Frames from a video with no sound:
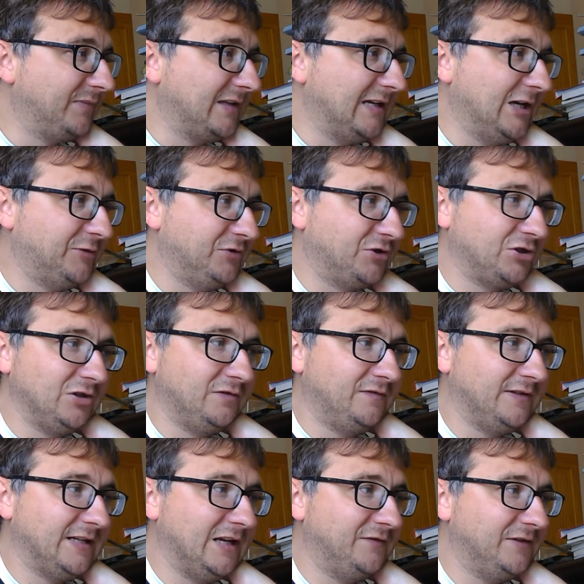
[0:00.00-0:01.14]
As was true for
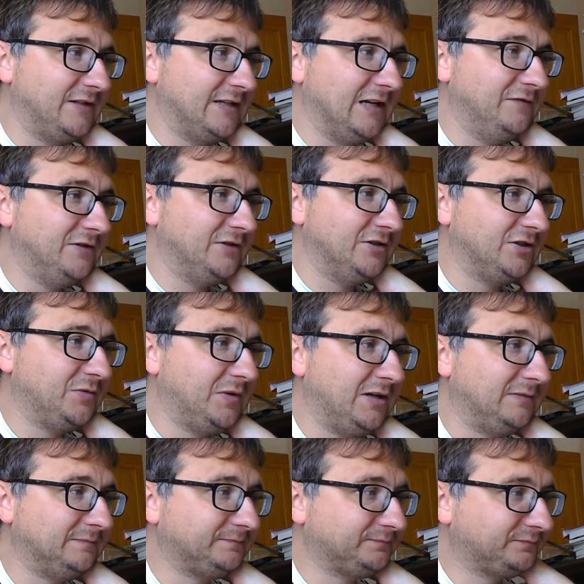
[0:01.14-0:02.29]
David Davis as
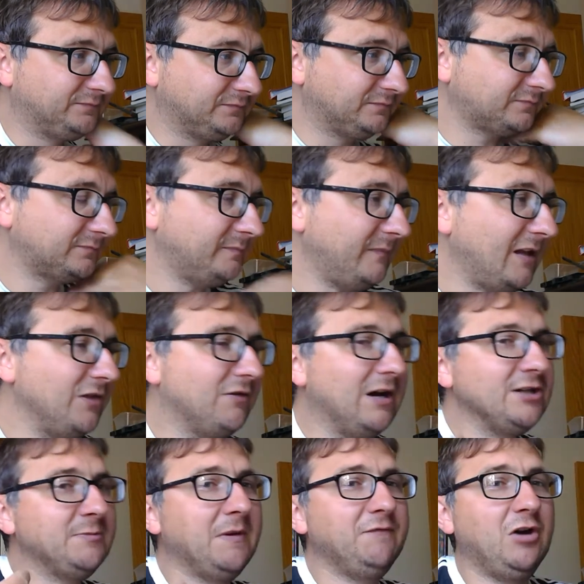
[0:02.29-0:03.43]
well. There are
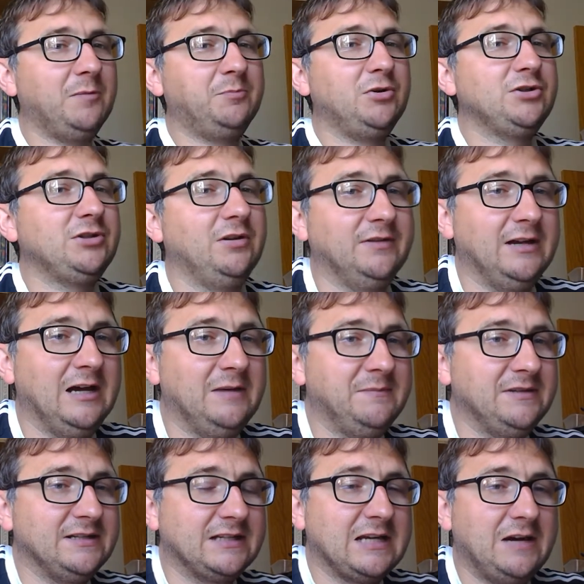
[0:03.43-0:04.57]
some I've not put on there. I mean,
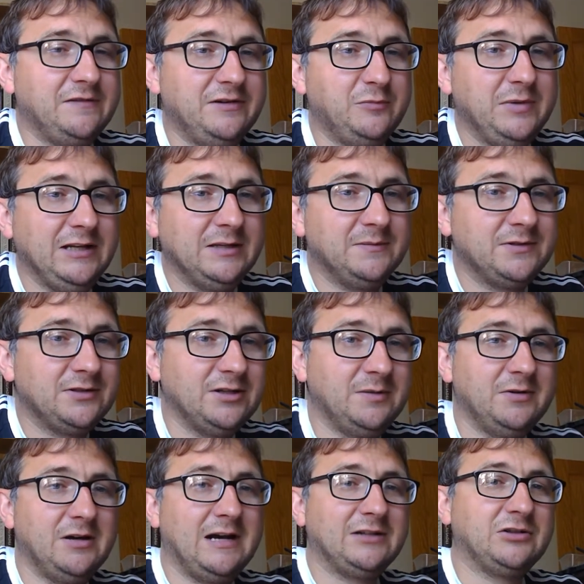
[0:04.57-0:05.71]
there's Gavin Williamson,
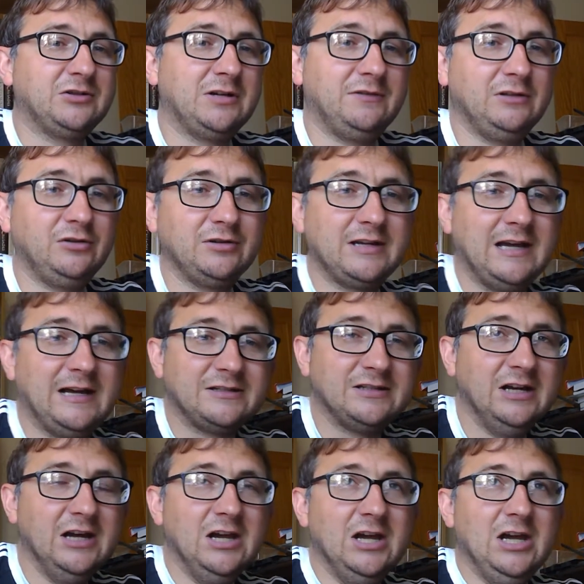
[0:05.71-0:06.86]
who I should have a look at,
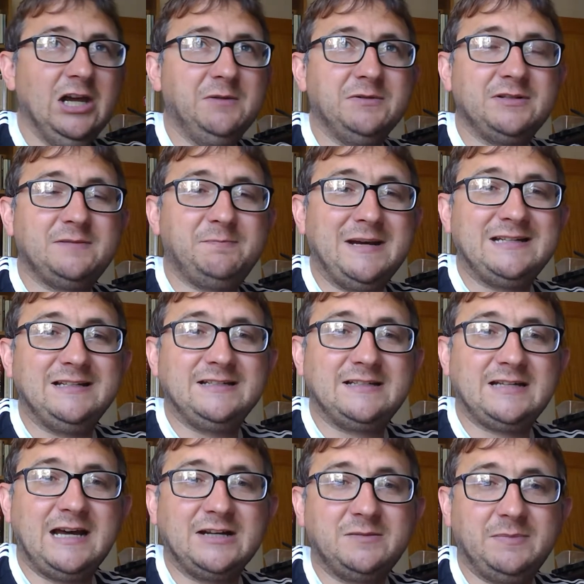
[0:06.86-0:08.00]
who was basically
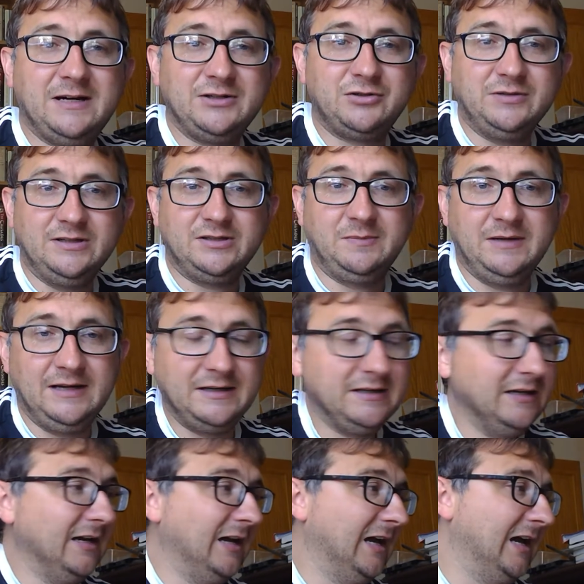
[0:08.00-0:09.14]
sacked by Theresa May
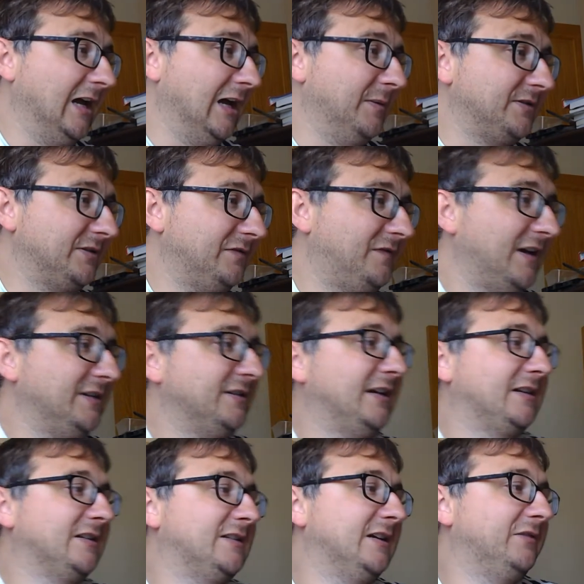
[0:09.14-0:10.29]
as Defence
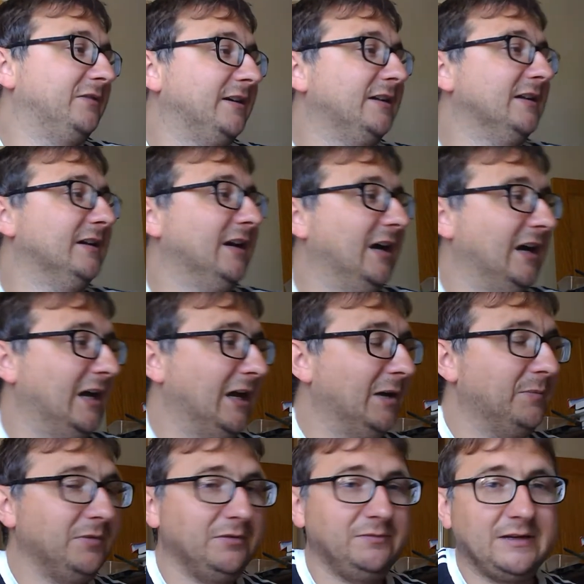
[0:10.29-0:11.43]
Secretary
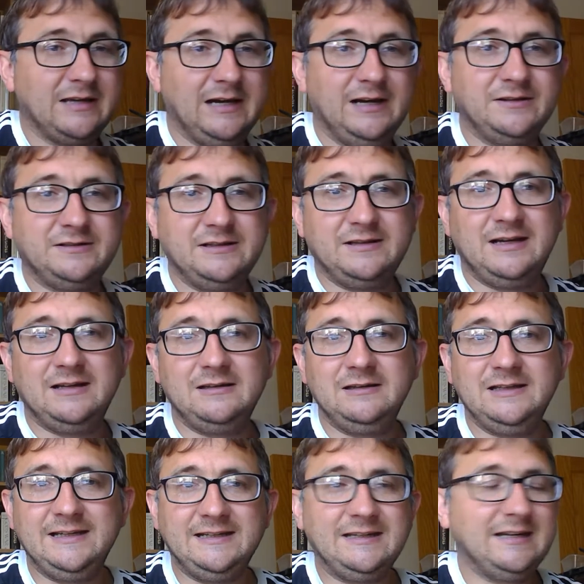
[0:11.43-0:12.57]
regarding that
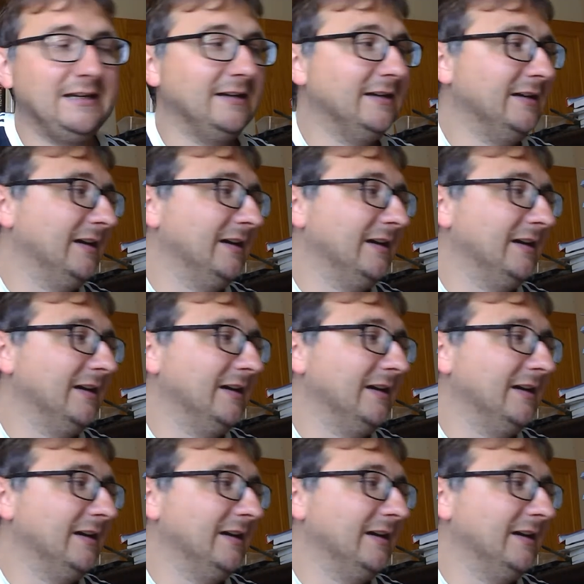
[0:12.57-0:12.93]
leak.